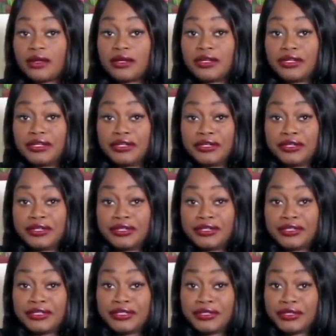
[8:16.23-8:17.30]

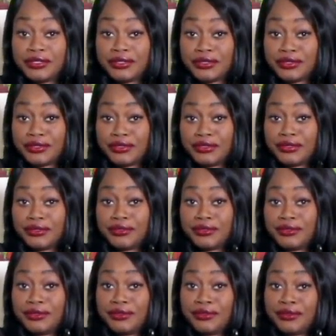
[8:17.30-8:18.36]

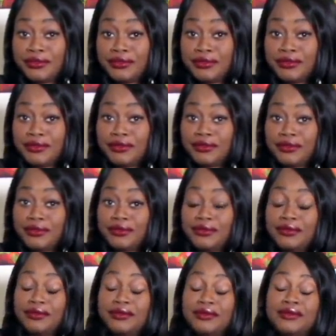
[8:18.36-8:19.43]

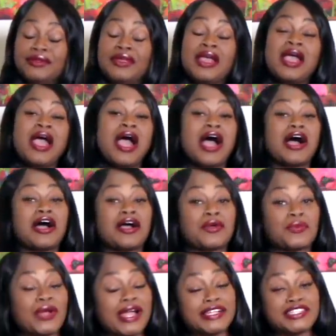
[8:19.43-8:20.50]
Honey. All
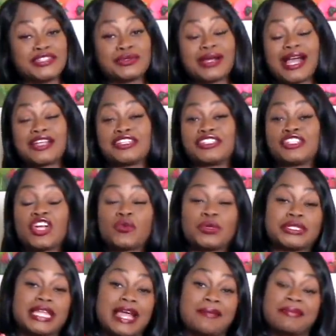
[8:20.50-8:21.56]
right, so you guys just heard
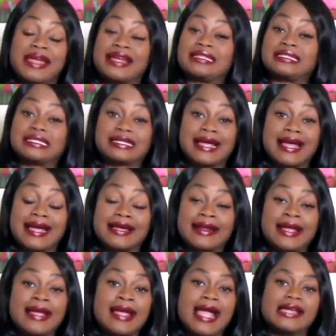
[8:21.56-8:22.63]
what that man said.
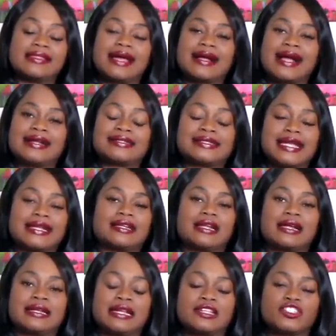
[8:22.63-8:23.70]
And like I stated
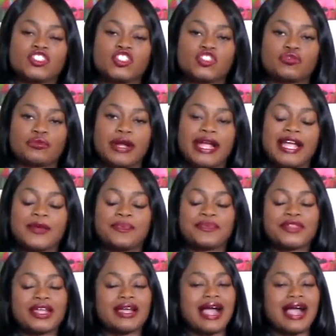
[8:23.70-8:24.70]
on Instagram,